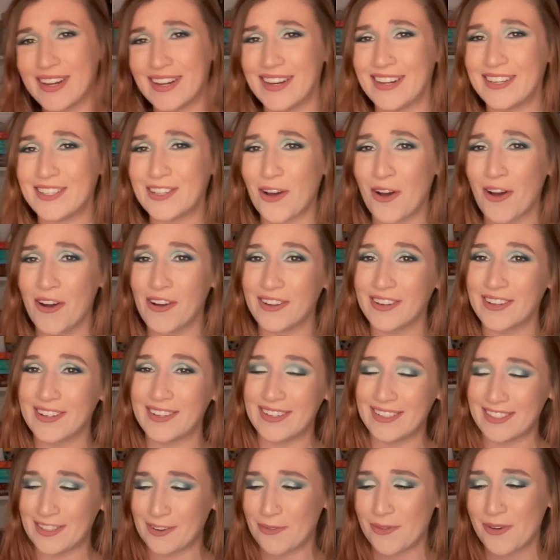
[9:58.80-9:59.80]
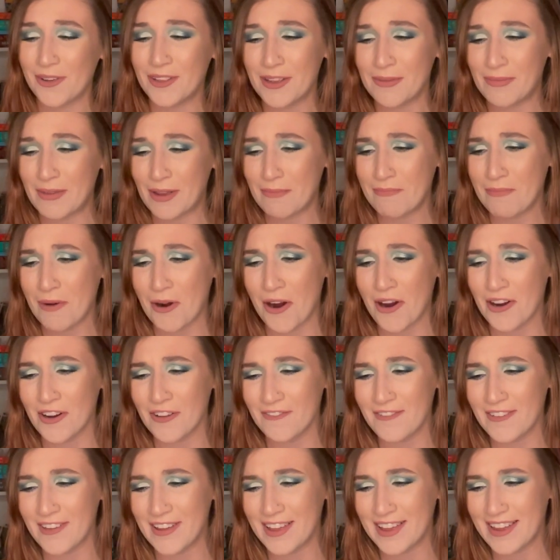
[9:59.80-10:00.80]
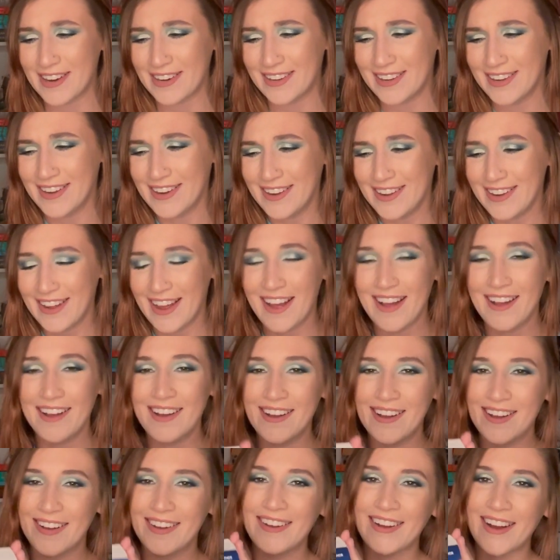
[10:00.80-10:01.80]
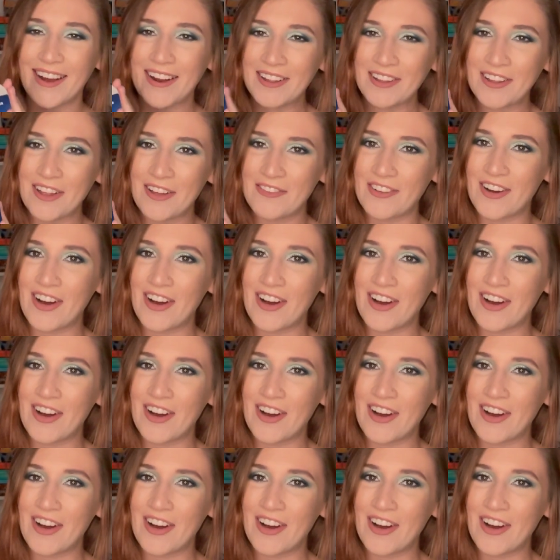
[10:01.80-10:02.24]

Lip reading: and a dog is a really big part of it. I love